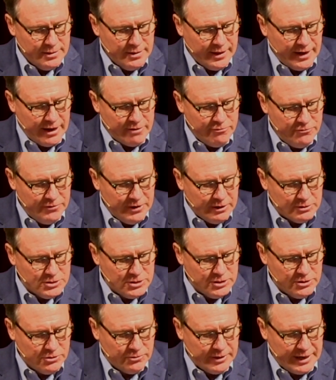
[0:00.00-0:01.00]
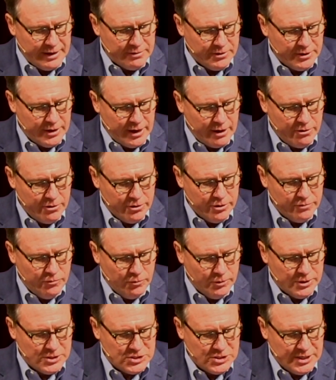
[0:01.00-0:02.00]
and I fell to the ground, and I heard a
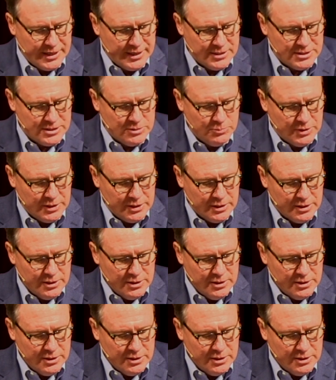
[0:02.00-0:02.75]
voice saying to me,